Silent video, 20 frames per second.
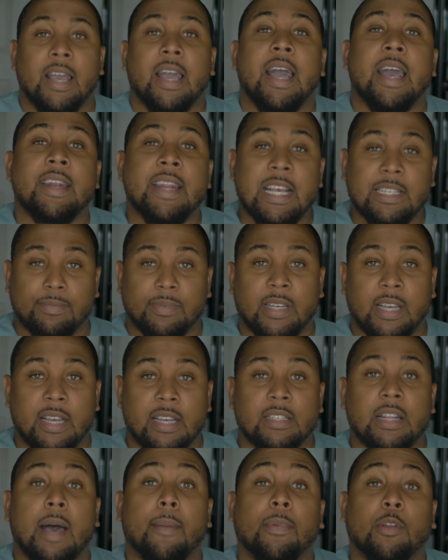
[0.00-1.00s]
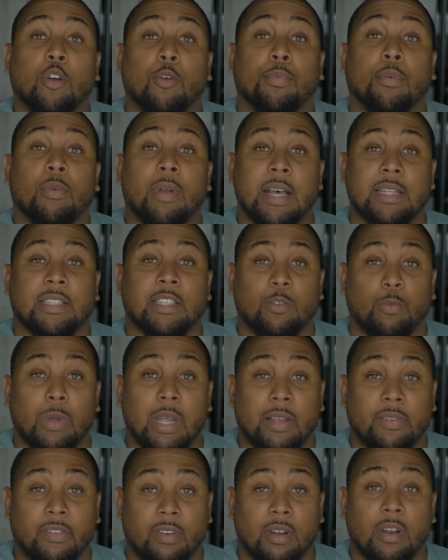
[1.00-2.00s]
And that's because I'm a low porosity
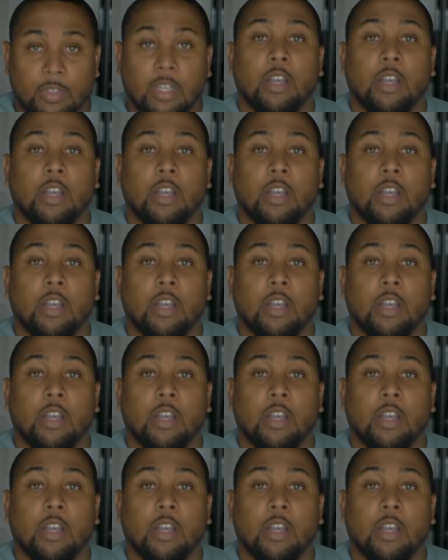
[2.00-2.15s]
waver.